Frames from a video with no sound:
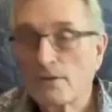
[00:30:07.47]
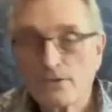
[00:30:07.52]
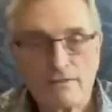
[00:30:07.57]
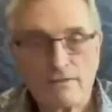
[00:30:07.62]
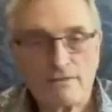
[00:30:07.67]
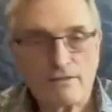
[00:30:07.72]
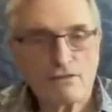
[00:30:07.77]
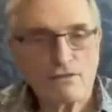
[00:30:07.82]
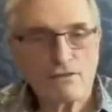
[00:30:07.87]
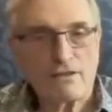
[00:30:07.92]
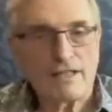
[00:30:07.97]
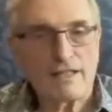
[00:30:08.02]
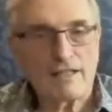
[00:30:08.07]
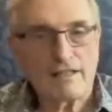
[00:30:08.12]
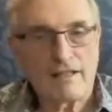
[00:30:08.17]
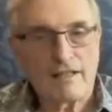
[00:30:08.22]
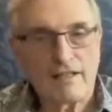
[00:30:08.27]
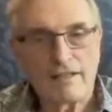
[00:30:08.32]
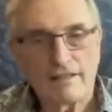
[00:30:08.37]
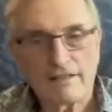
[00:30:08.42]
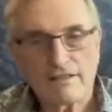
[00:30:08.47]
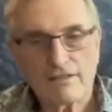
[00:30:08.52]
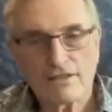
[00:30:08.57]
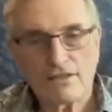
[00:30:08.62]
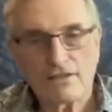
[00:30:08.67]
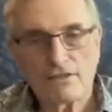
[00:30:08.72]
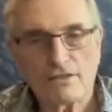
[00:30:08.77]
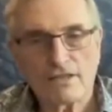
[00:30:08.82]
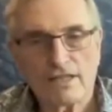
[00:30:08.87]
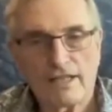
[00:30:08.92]
of you try it on and it's
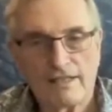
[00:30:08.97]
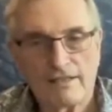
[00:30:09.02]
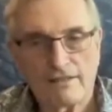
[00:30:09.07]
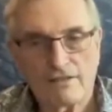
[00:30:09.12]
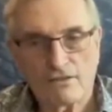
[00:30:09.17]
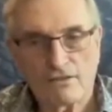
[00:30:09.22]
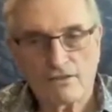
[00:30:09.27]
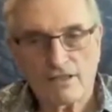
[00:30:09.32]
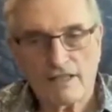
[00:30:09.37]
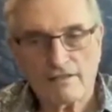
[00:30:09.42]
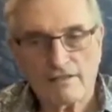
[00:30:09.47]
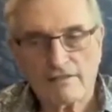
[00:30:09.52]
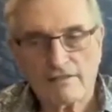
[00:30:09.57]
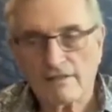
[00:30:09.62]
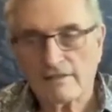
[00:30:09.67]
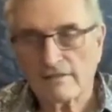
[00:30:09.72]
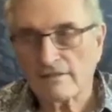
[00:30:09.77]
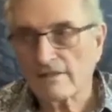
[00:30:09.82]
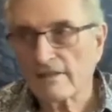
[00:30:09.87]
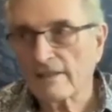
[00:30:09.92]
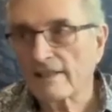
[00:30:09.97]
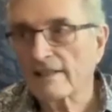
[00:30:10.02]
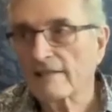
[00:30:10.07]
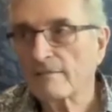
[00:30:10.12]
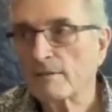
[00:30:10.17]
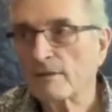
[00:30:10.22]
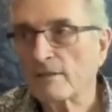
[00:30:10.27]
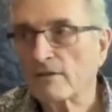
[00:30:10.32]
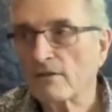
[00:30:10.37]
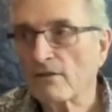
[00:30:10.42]
too tight and your testicles get
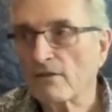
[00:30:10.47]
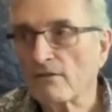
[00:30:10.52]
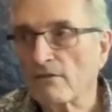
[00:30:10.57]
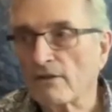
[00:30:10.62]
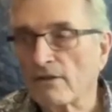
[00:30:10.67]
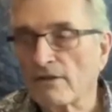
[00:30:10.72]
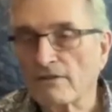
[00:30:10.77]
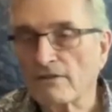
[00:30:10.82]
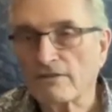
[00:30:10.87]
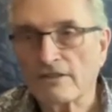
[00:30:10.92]
up in your throat